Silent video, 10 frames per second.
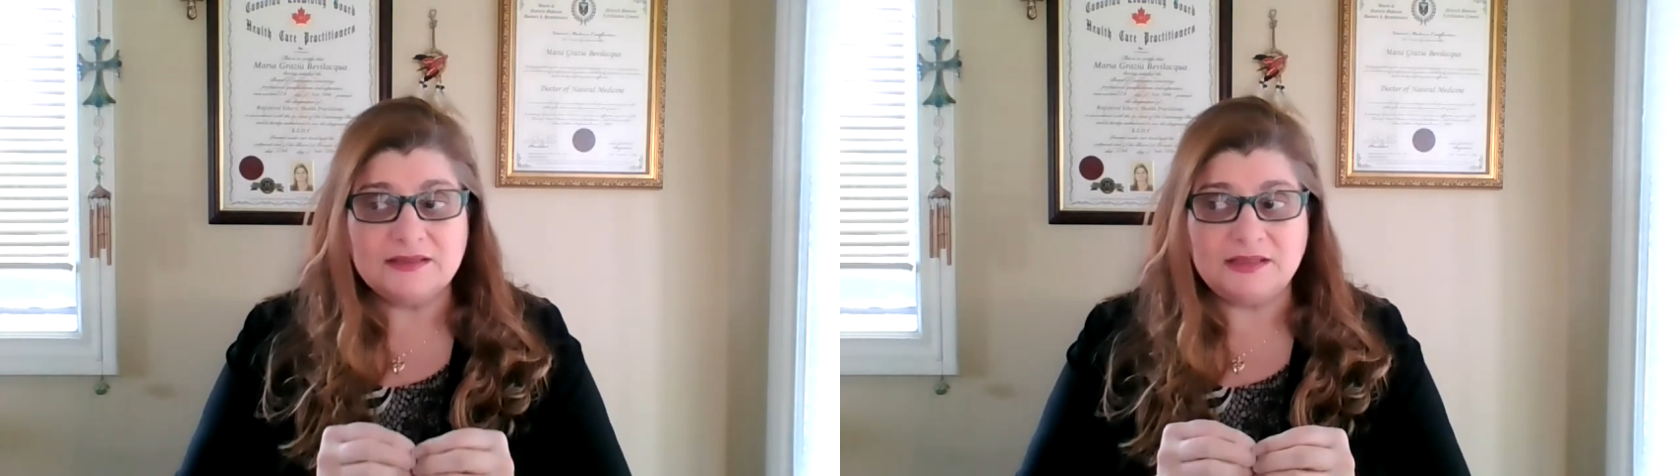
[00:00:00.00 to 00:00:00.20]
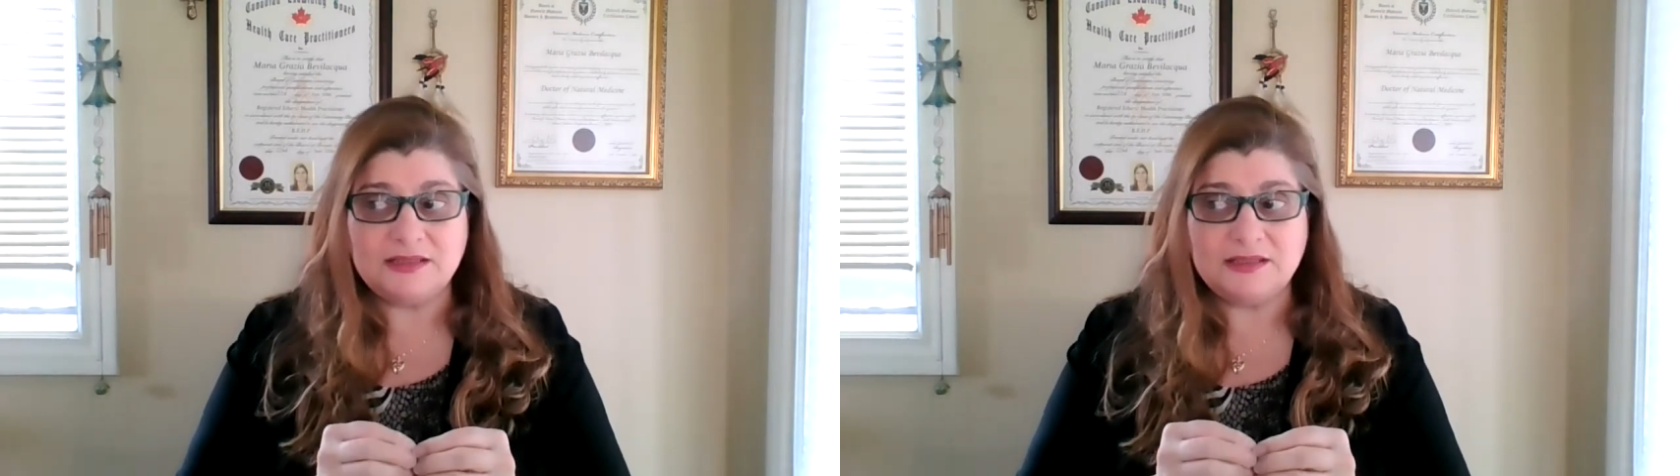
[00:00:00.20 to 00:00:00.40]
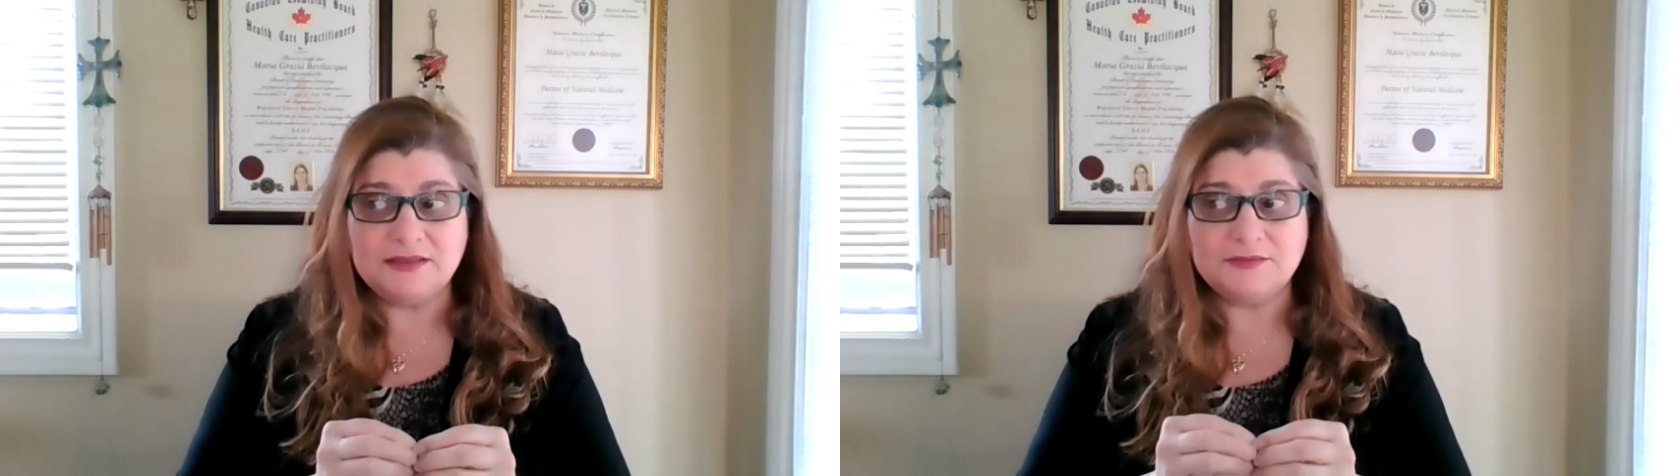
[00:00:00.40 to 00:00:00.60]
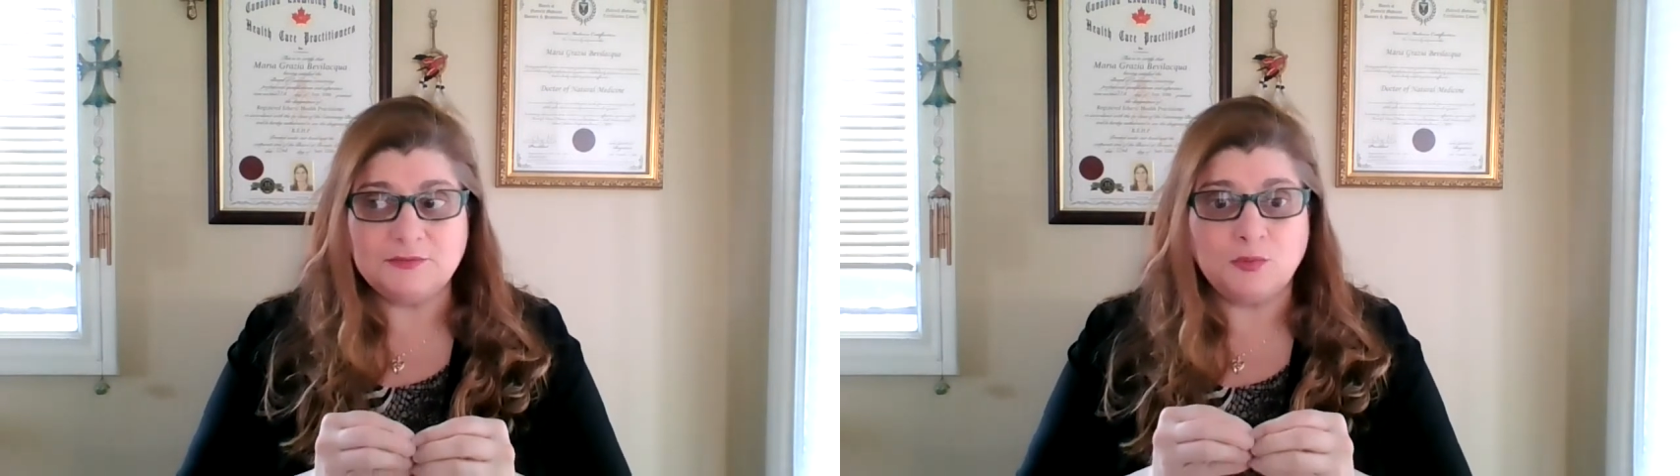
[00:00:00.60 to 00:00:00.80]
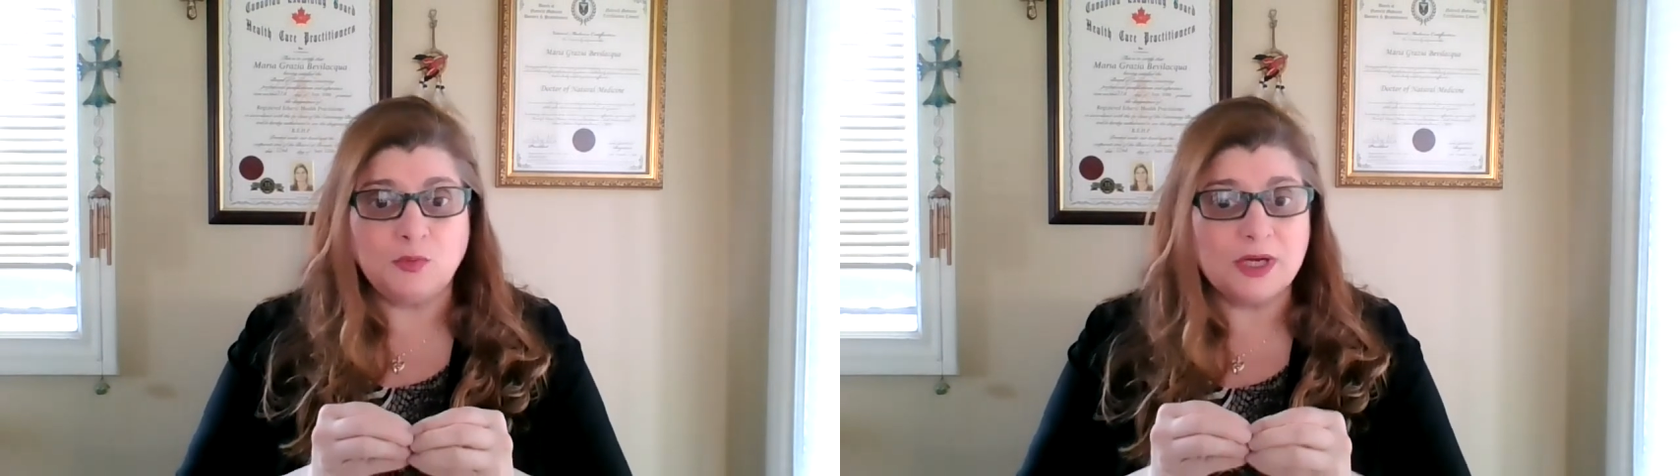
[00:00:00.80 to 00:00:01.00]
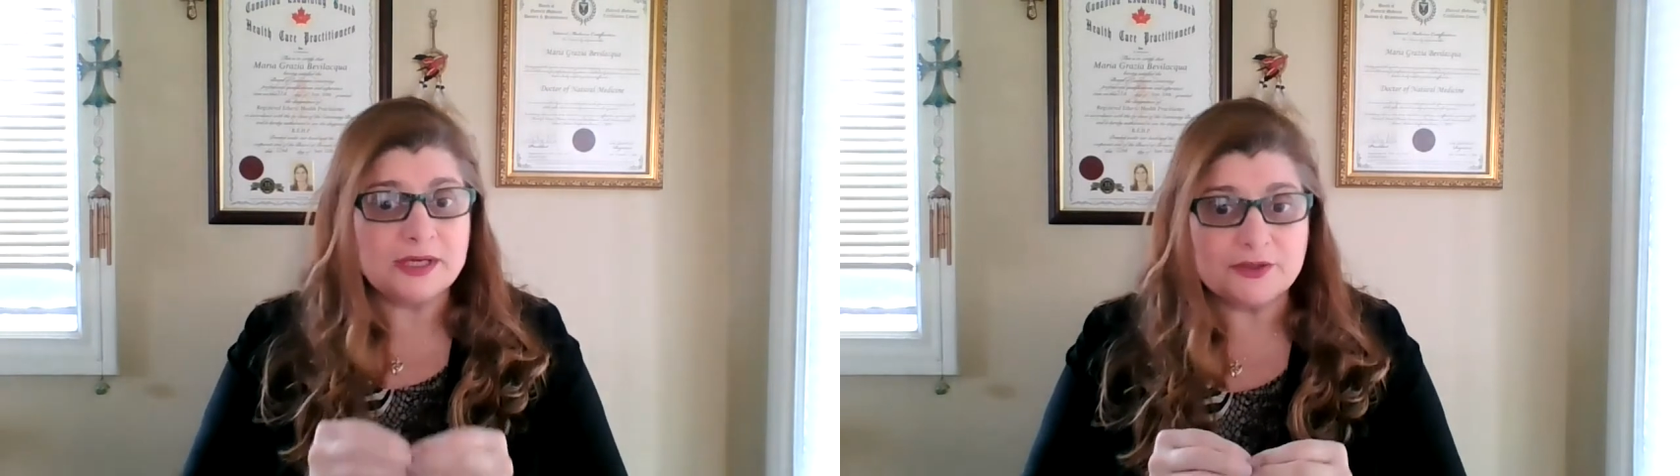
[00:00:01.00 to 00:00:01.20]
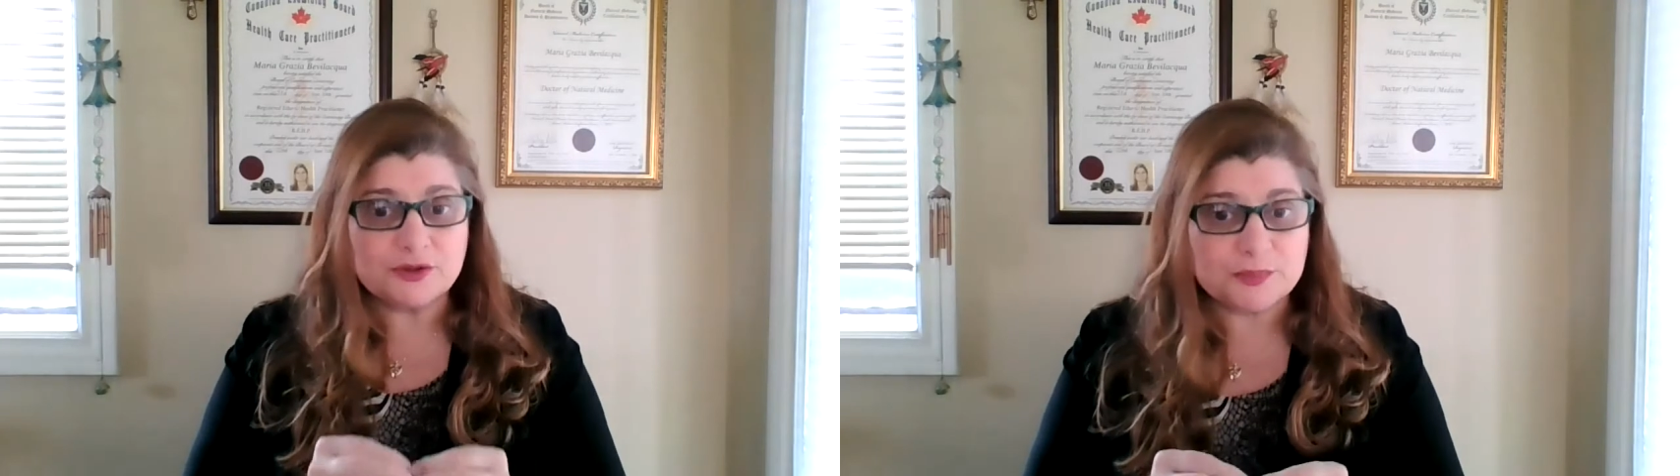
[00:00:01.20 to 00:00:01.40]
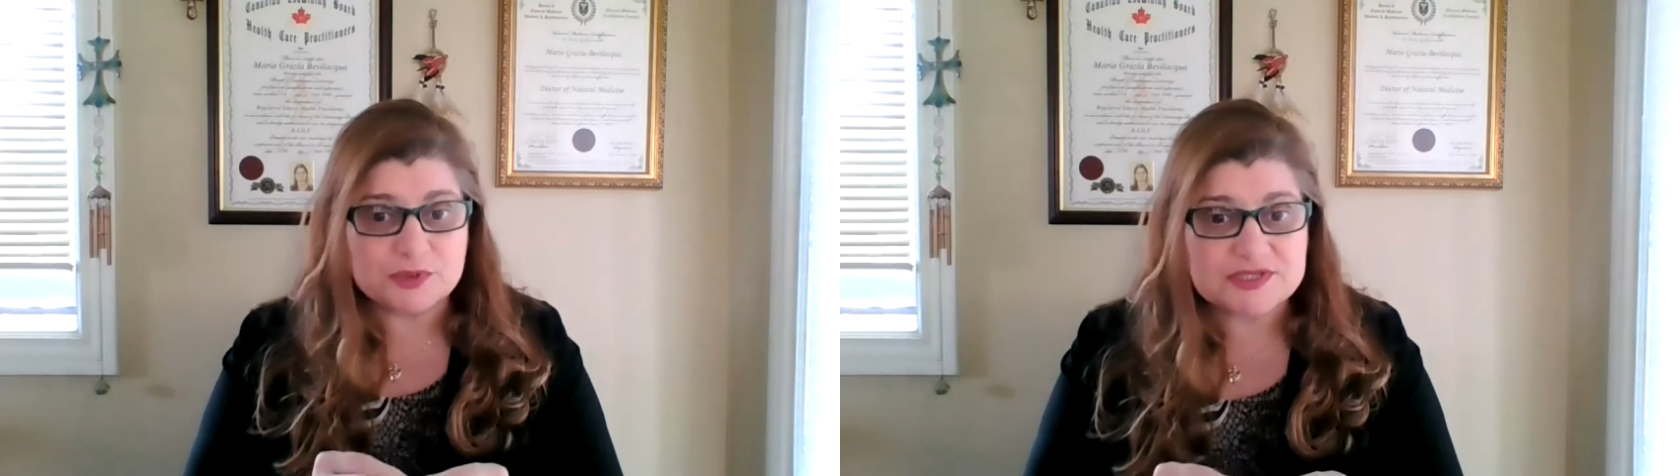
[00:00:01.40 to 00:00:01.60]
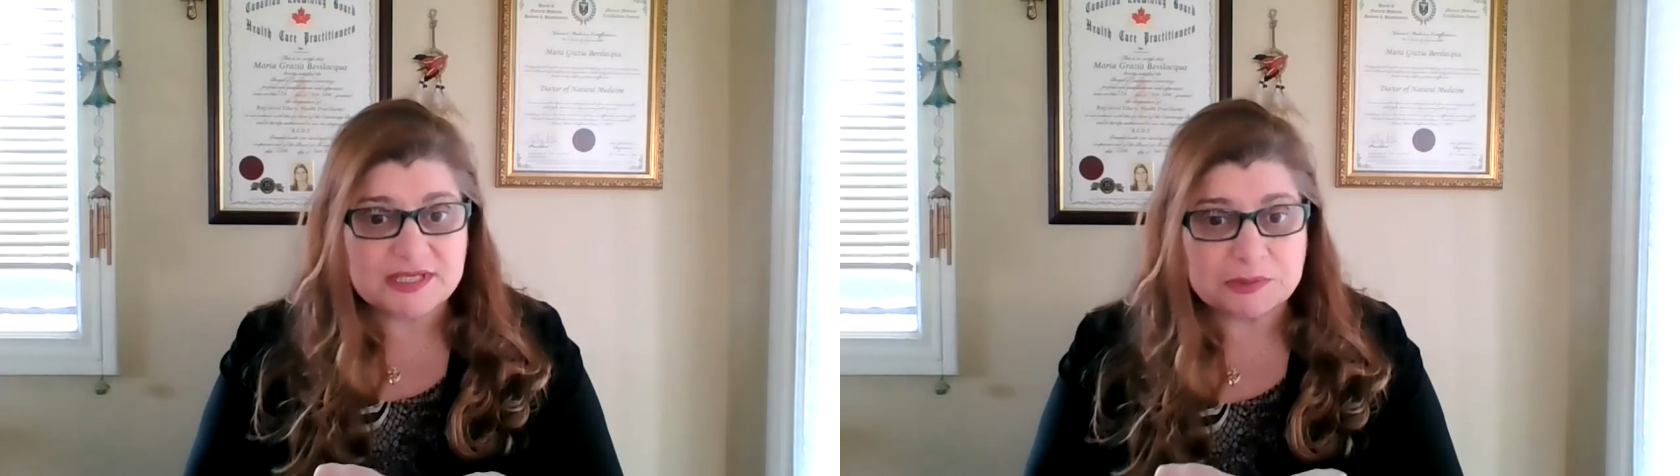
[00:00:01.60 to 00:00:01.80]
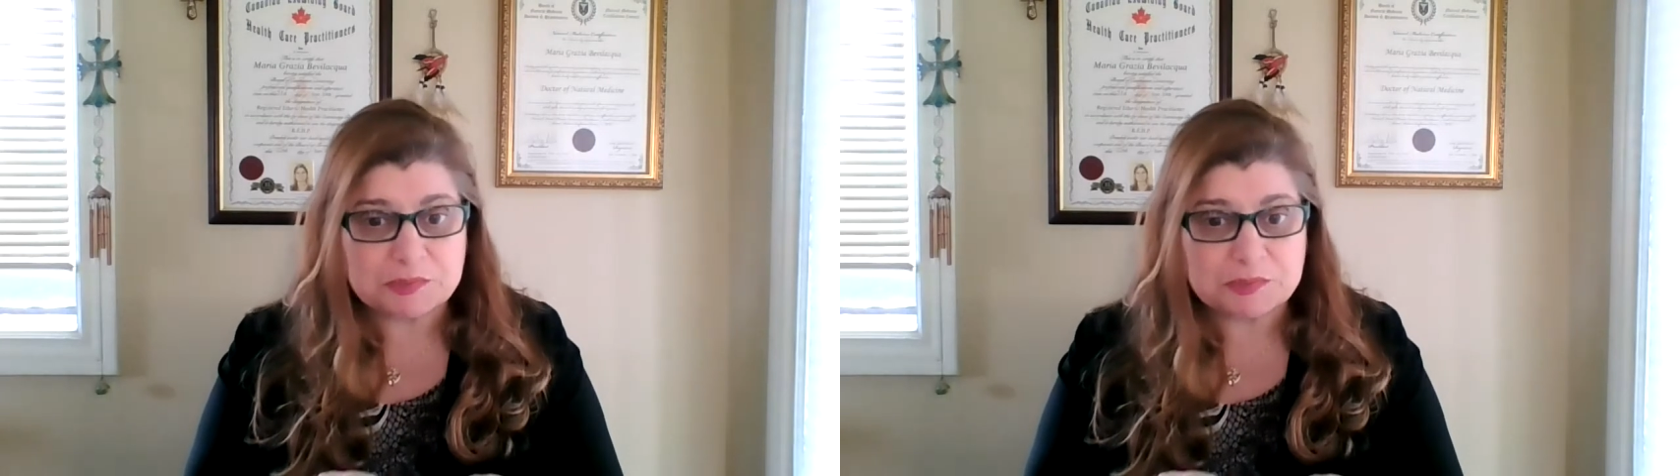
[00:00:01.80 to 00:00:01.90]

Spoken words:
the 100%